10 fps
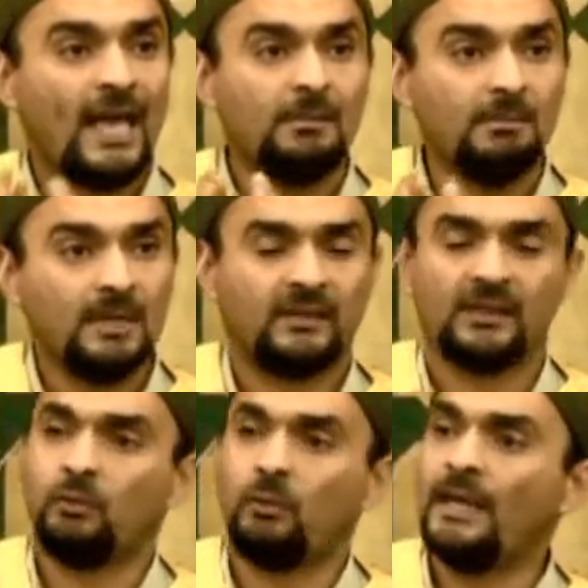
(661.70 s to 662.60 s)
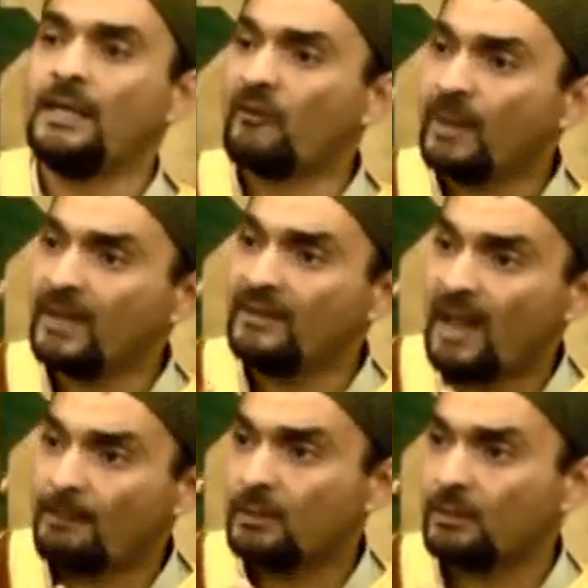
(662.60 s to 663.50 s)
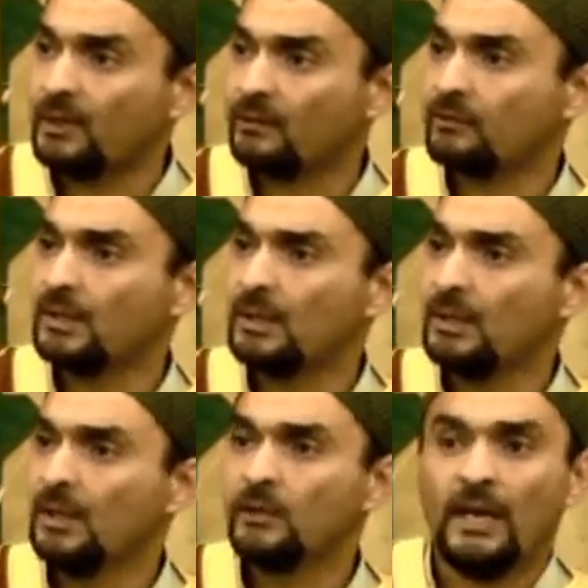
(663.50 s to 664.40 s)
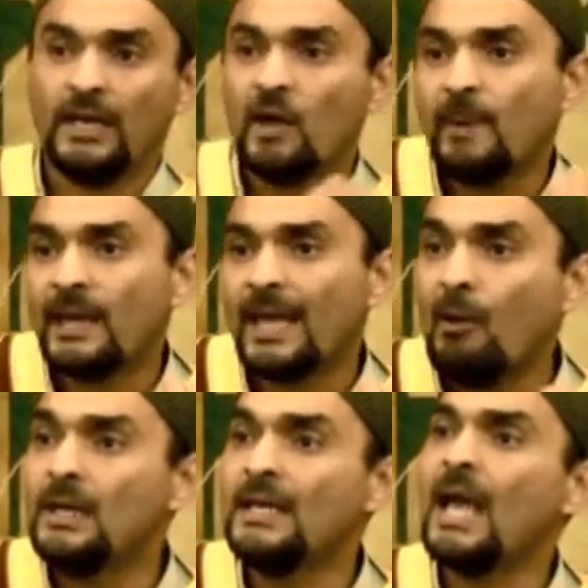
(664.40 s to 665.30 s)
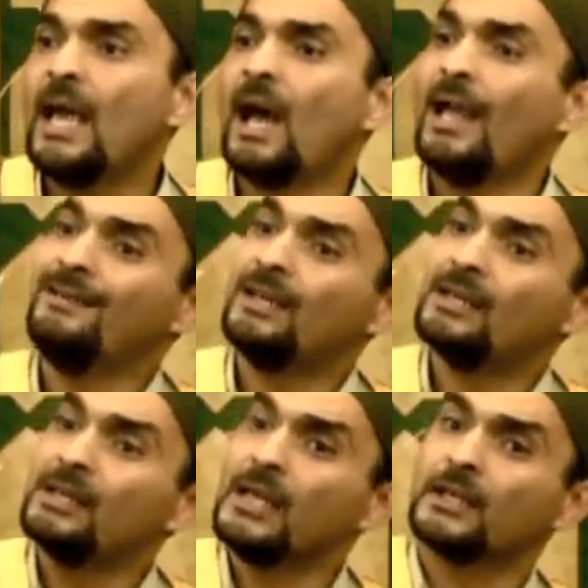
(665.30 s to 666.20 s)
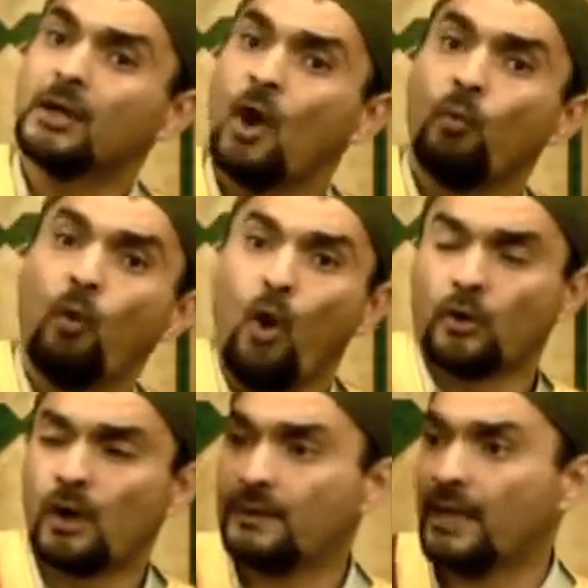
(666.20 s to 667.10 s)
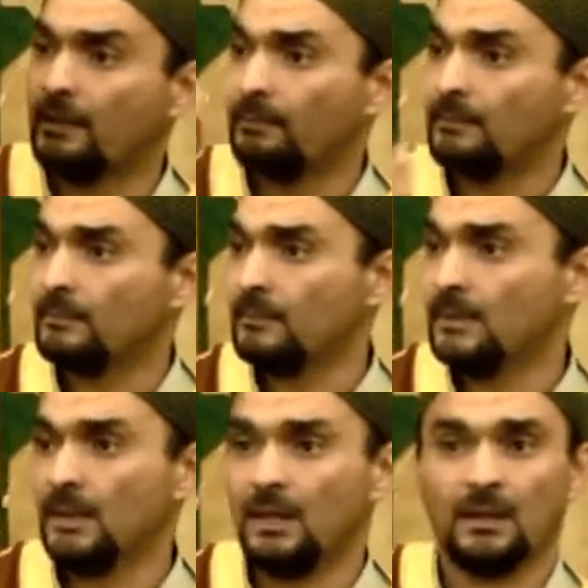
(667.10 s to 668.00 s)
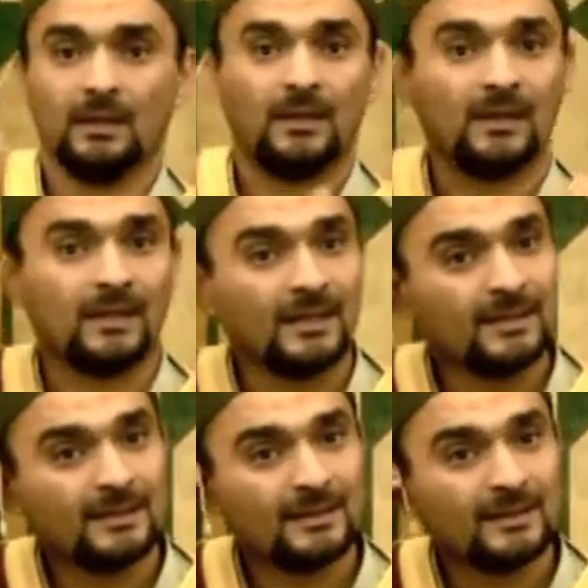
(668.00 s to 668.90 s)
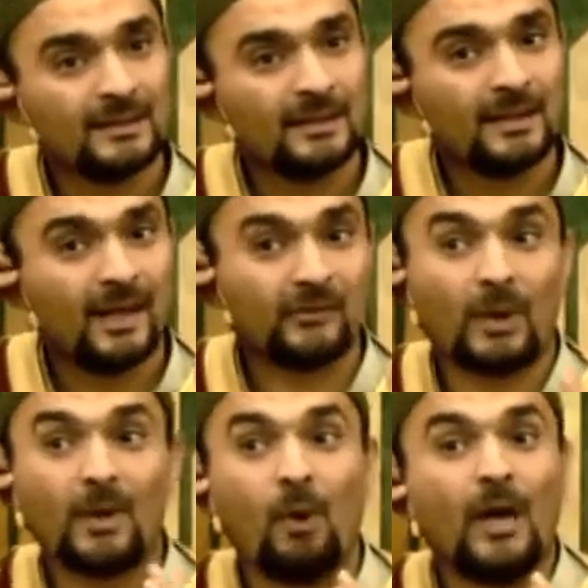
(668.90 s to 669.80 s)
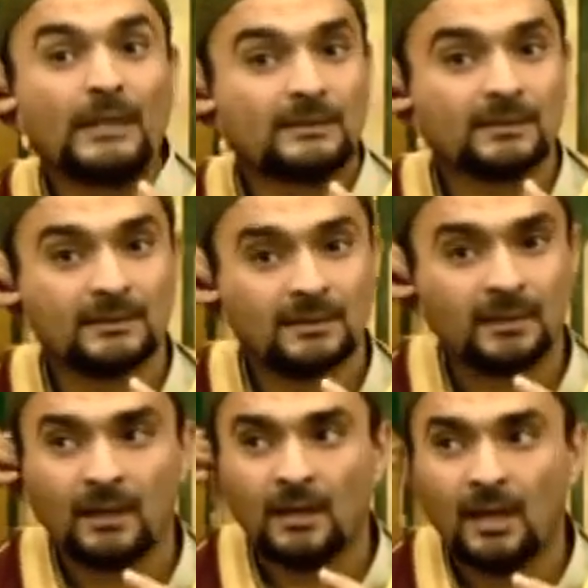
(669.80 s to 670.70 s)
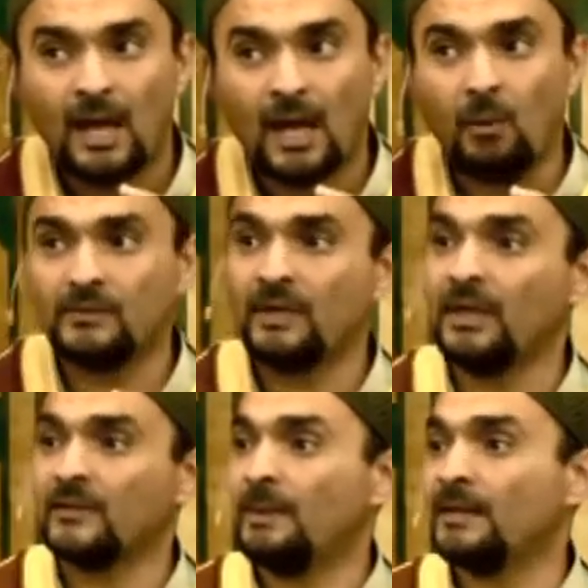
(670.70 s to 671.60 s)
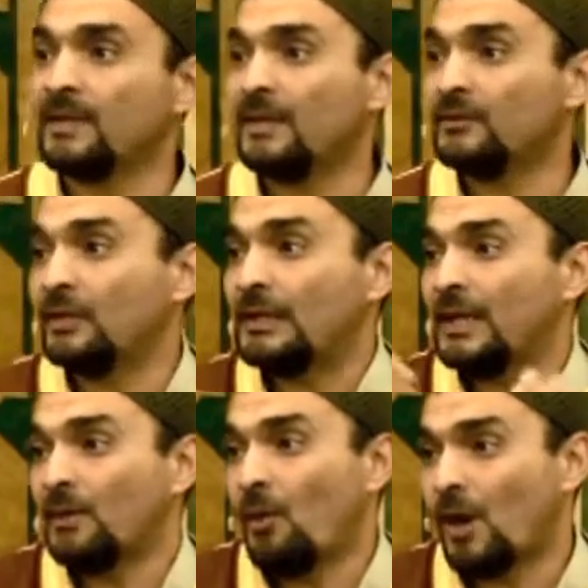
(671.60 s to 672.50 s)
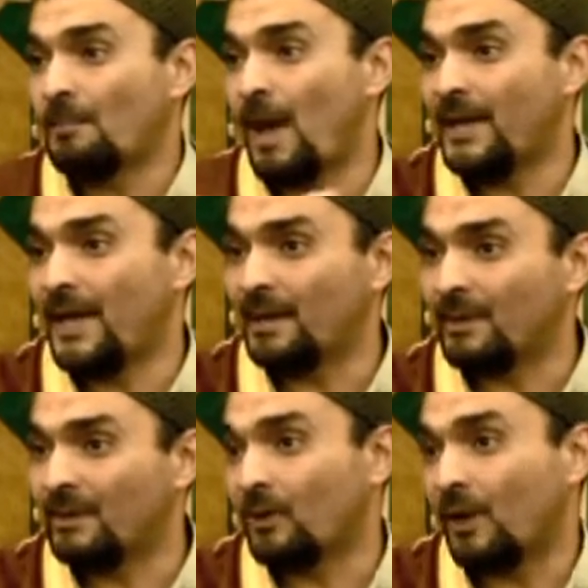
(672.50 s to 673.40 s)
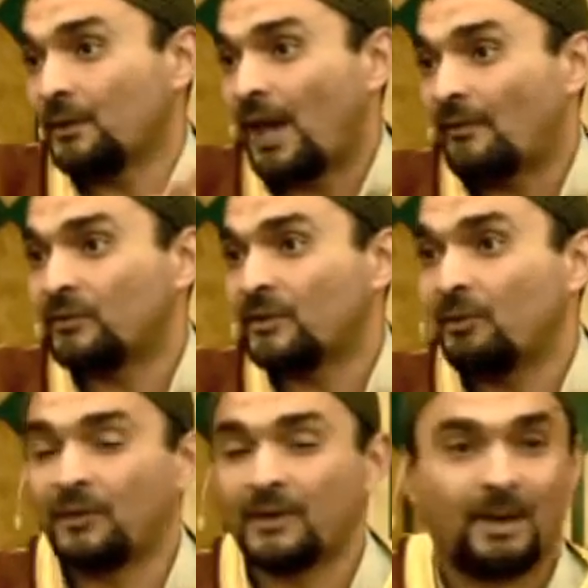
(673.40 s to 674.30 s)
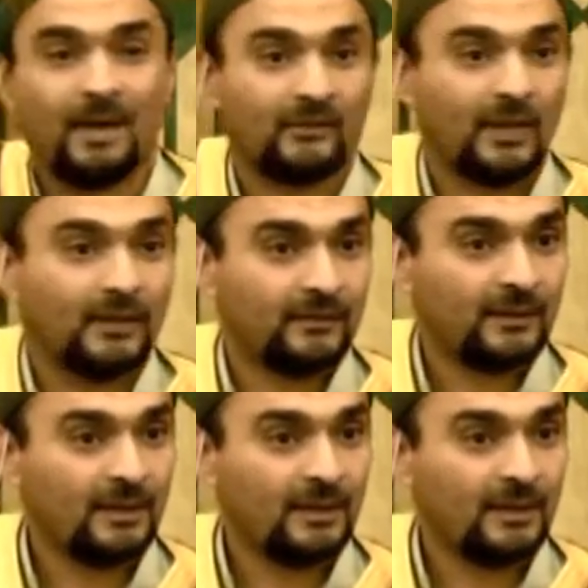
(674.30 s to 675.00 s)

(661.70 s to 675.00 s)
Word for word: enmity to any of my deputies, to any of my awliya, I declare war on him. Ya Allah. That's what I want. I want Allah subhanahu wa ta'ala to declare war on my enemies so I don't have to deal with them myself.